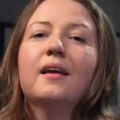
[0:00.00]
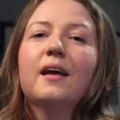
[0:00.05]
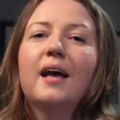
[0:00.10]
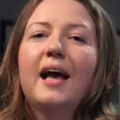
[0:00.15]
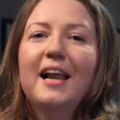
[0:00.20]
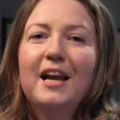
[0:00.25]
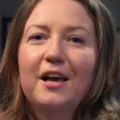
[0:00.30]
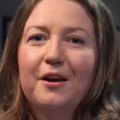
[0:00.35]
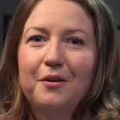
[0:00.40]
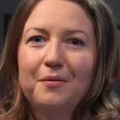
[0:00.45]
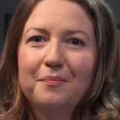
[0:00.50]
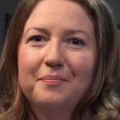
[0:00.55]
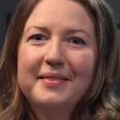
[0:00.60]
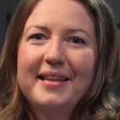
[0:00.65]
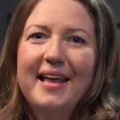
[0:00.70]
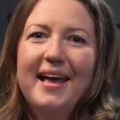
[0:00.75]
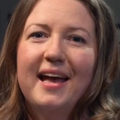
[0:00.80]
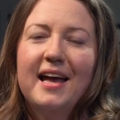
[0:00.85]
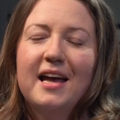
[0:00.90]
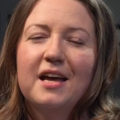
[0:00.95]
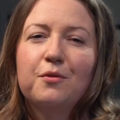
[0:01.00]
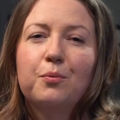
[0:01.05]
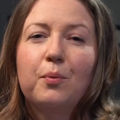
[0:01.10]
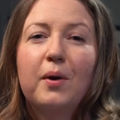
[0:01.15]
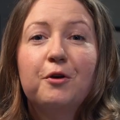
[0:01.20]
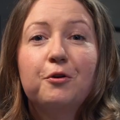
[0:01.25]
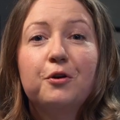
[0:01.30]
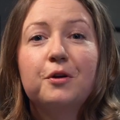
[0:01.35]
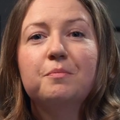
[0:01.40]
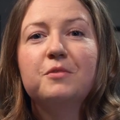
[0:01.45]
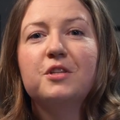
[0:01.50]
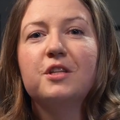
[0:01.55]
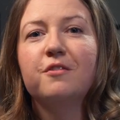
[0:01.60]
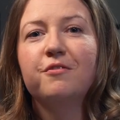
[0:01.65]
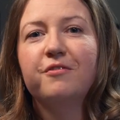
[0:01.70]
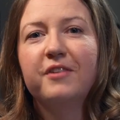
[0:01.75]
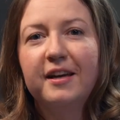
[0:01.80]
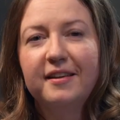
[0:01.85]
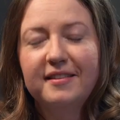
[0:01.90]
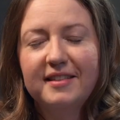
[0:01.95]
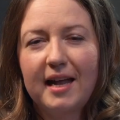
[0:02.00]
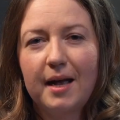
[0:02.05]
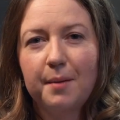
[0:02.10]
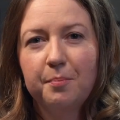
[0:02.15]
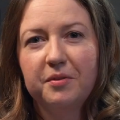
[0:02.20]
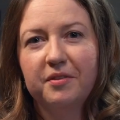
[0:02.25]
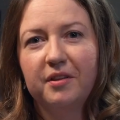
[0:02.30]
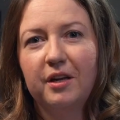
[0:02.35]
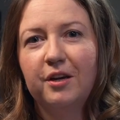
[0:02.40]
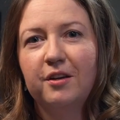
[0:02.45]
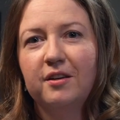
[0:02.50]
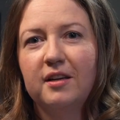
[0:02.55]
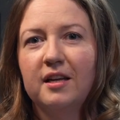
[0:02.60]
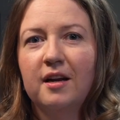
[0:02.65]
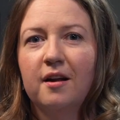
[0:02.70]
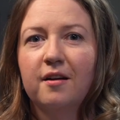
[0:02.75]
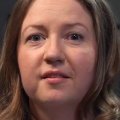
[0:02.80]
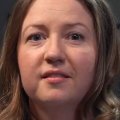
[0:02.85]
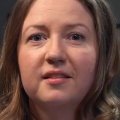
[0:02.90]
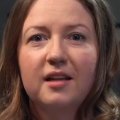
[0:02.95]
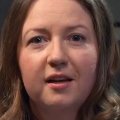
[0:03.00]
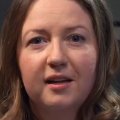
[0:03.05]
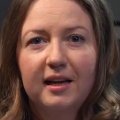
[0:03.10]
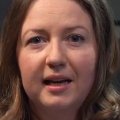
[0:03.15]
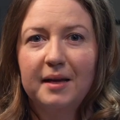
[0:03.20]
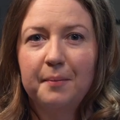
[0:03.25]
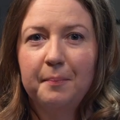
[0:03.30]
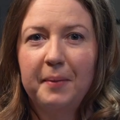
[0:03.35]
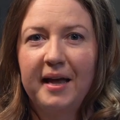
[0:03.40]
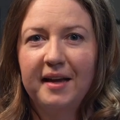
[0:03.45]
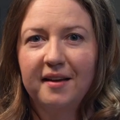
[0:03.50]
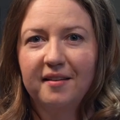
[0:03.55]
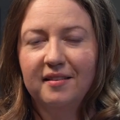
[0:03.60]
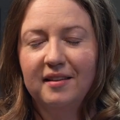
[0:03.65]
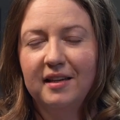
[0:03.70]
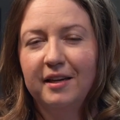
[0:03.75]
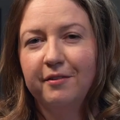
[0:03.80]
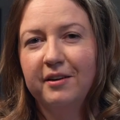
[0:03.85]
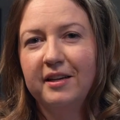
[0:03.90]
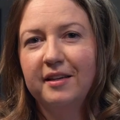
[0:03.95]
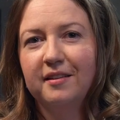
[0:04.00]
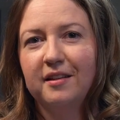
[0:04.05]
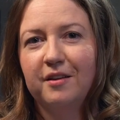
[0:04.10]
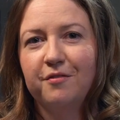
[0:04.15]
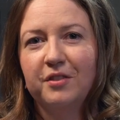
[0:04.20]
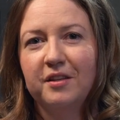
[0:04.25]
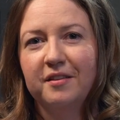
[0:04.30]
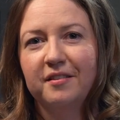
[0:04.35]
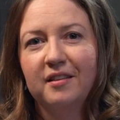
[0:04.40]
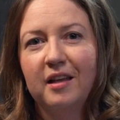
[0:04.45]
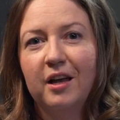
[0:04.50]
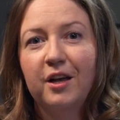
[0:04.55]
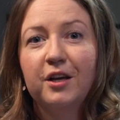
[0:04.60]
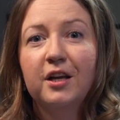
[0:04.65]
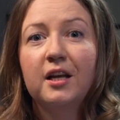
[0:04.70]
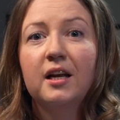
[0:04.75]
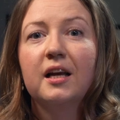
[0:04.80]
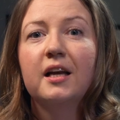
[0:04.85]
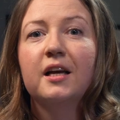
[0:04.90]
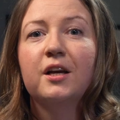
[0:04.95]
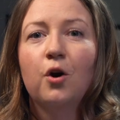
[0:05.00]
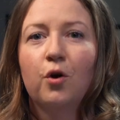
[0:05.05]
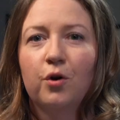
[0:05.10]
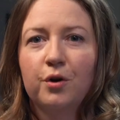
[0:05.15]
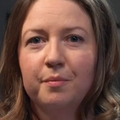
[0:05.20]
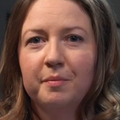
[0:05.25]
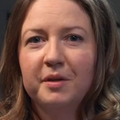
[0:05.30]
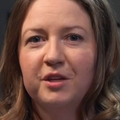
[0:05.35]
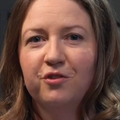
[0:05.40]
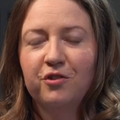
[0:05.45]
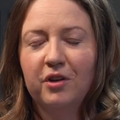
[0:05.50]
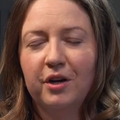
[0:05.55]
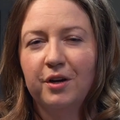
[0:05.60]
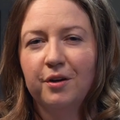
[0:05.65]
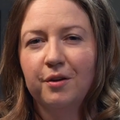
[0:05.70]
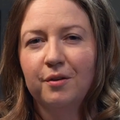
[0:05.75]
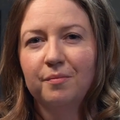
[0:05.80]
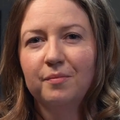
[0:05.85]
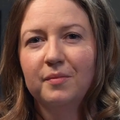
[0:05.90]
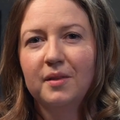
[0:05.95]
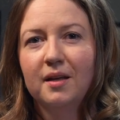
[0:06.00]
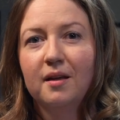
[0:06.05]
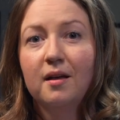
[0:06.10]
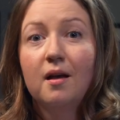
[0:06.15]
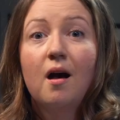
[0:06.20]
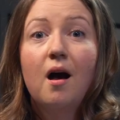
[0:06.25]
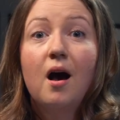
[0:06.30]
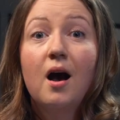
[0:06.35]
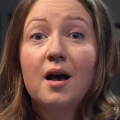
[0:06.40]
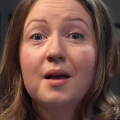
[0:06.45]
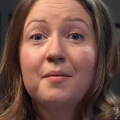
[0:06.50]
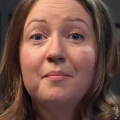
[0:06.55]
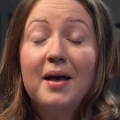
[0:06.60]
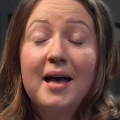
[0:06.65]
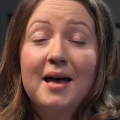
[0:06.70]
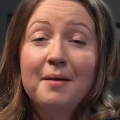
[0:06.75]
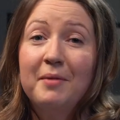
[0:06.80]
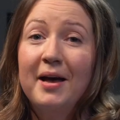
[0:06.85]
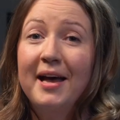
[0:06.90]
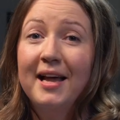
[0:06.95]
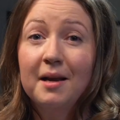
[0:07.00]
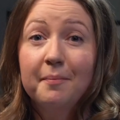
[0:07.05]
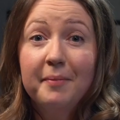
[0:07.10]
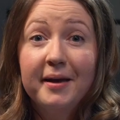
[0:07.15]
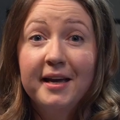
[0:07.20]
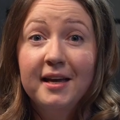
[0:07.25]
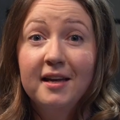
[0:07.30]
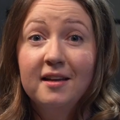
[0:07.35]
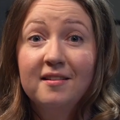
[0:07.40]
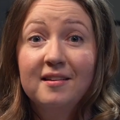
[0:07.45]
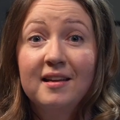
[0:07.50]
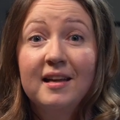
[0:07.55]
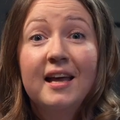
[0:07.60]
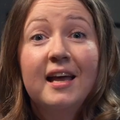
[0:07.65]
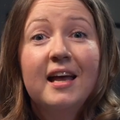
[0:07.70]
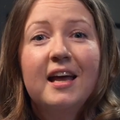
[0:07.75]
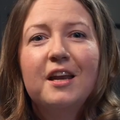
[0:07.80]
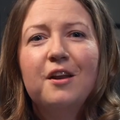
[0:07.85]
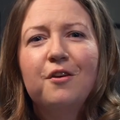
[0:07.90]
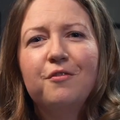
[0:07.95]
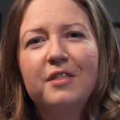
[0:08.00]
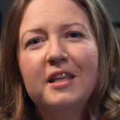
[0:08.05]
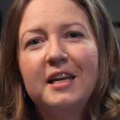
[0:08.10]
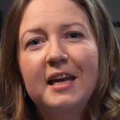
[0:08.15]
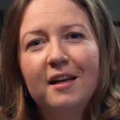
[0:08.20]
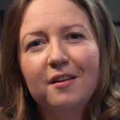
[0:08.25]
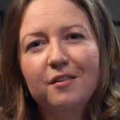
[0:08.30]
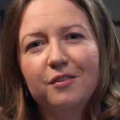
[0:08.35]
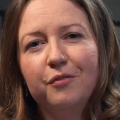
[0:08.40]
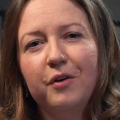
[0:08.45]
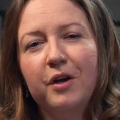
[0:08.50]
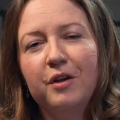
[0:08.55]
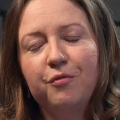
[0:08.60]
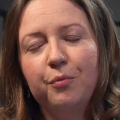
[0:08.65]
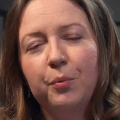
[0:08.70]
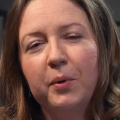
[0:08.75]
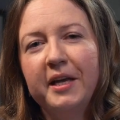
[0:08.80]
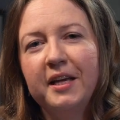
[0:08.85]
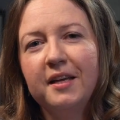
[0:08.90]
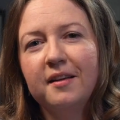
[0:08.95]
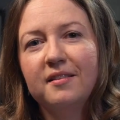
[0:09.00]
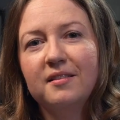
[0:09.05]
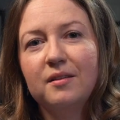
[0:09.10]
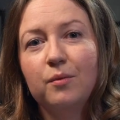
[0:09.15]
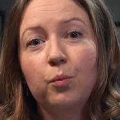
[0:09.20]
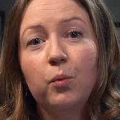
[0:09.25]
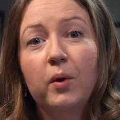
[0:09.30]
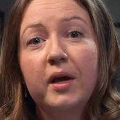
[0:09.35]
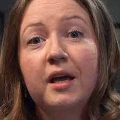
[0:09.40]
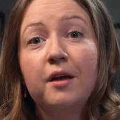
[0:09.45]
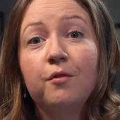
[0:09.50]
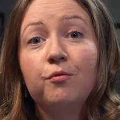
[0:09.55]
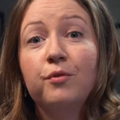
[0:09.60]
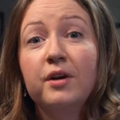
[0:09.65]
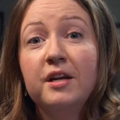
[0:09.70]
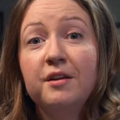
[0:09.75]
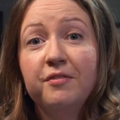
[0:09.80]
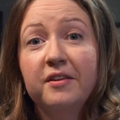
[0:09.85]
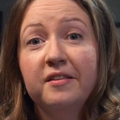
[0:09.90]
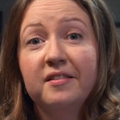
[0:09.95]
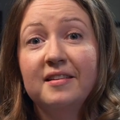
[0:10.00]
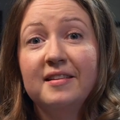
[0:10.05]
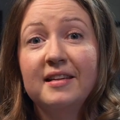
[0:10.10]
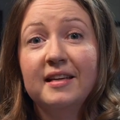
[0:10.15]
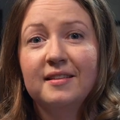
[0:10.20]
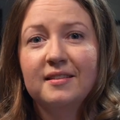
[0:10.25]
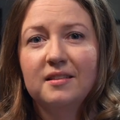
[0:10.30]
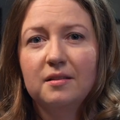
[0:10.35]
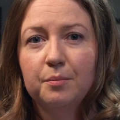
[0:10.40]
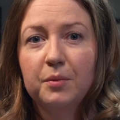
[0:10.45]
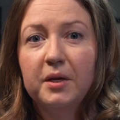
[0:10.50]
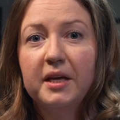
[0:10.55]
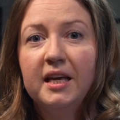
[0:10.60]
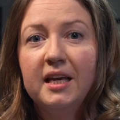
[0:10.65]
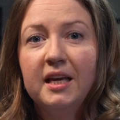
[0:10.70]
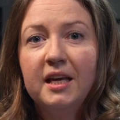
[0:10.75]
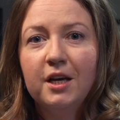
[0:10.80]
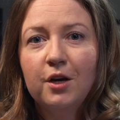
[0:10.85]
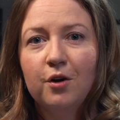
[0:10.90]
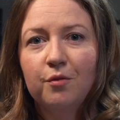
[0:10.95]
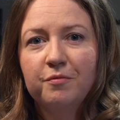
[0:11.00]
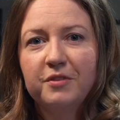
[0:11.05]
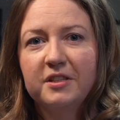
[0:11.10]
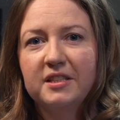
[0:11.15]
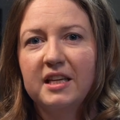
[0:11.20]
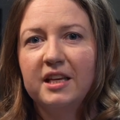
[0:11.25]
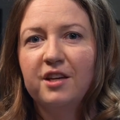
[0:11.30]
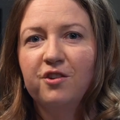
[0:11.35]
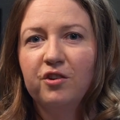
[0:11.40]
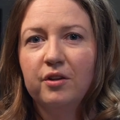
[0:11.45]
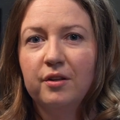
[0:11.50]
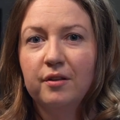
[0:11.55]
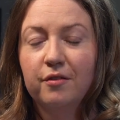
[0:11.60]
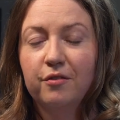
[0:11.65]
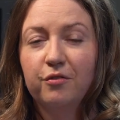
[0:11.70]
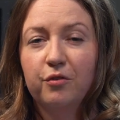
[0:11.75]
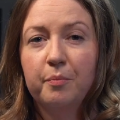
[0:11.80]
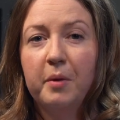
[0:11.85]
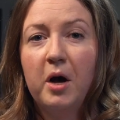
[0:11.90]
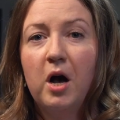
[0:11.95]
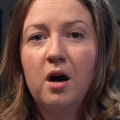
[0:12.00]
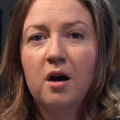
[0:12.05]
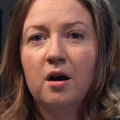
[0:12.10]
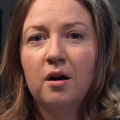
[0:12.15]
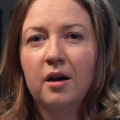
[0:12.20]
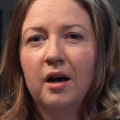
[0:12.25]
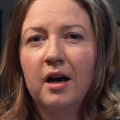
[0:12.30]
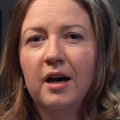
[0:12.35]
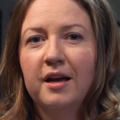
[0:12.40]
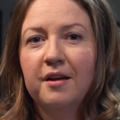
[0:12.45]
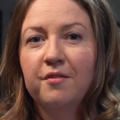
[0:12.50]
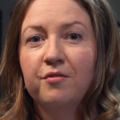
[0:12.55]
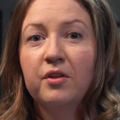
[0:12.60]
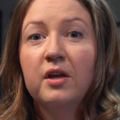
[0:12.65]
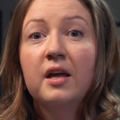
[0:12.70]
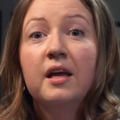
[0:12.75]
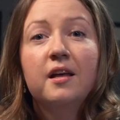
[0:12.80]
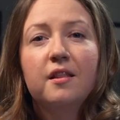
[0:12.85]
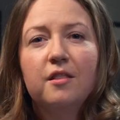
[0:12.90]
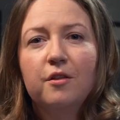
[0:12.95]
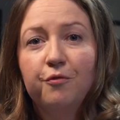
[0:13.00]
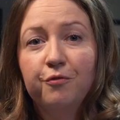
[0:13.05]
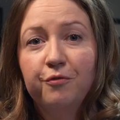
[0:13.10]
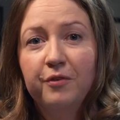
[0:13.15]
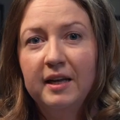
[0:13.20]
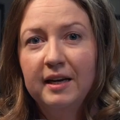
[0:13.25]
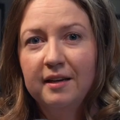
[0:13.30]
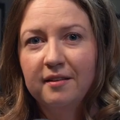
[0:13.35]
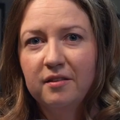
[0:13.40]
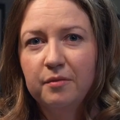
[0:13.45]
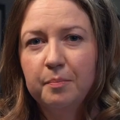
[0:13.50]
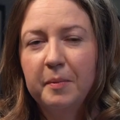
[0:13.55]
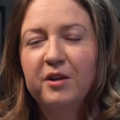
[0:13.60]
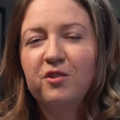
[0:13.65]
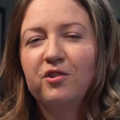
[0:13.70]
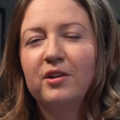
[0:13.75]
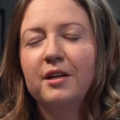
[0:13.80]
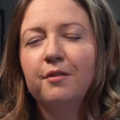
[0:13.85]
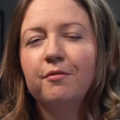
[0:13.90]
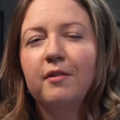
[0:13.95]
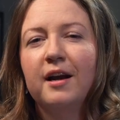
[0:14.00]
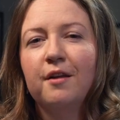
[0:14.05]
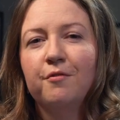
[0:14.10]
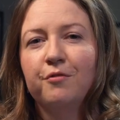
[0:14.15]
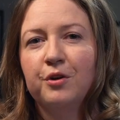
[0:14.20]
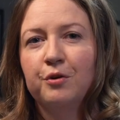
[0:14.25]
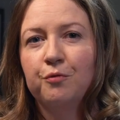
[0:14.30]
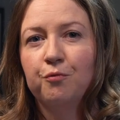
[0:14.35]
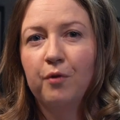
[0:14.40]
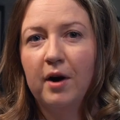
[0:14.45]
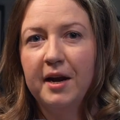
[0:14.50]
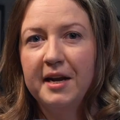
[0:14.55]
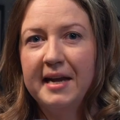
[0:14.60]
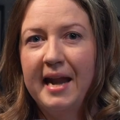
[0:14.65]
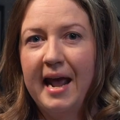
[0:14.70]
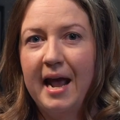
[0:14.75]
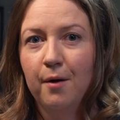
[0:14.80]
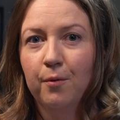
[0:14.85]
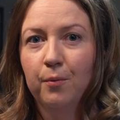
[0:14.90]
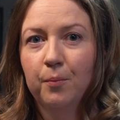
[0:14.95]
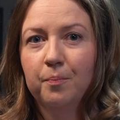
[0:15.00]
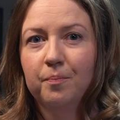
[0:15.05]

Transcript: Hello, and welcome to the first episode in our Circling Back series of the Circular Economy Show. I'm Emma Ellibade, and over the next 5 weeks, we're revisiting some key conversations from our archive that feel especially relevant right now.